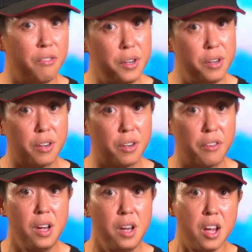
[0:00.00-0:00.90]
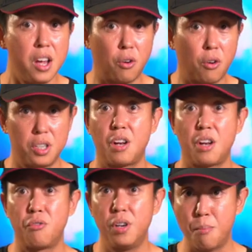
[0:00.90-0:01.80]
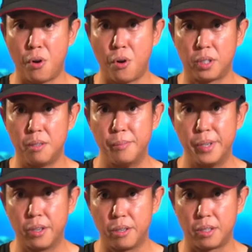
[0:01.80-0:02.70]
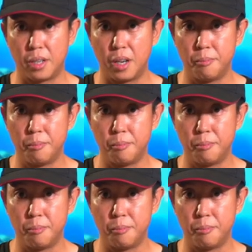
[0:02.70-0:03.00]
and videography, torches are really important, because